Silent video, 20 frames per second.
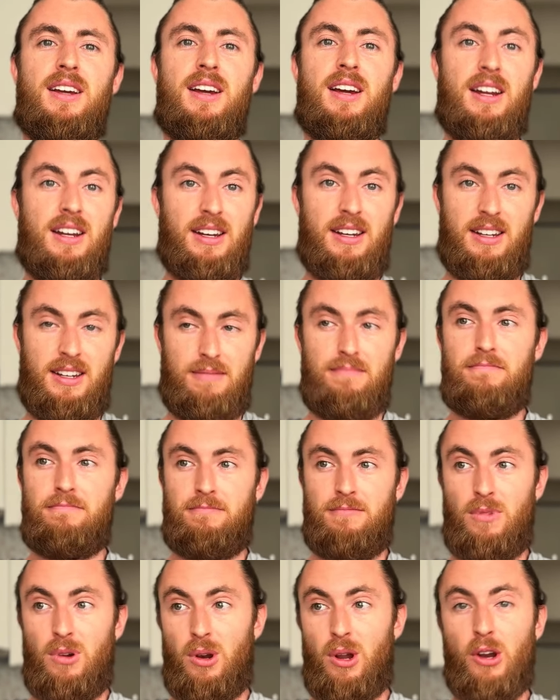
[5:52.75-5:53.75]
And
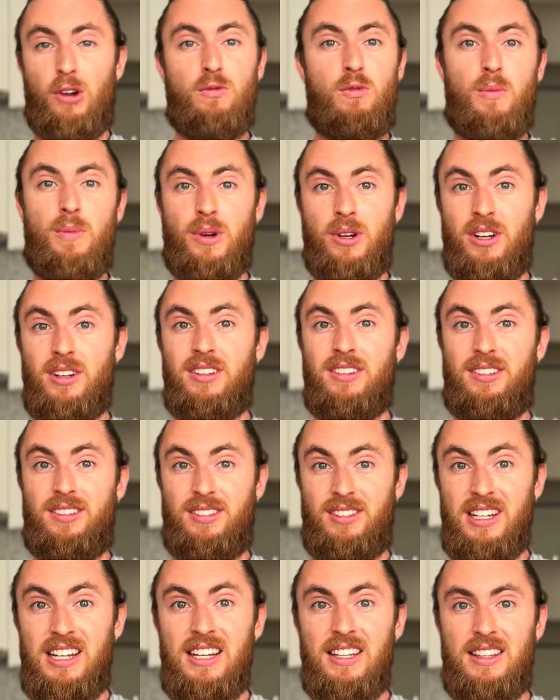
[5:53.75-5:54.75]
a lot of women
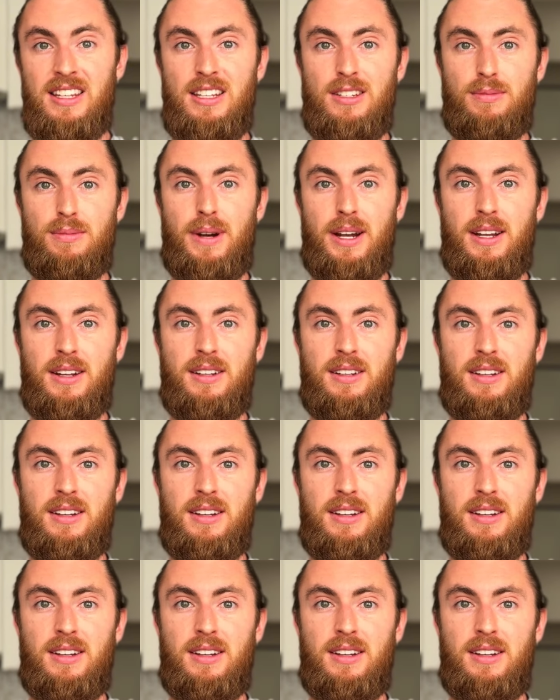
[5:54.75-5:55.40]
see it this way.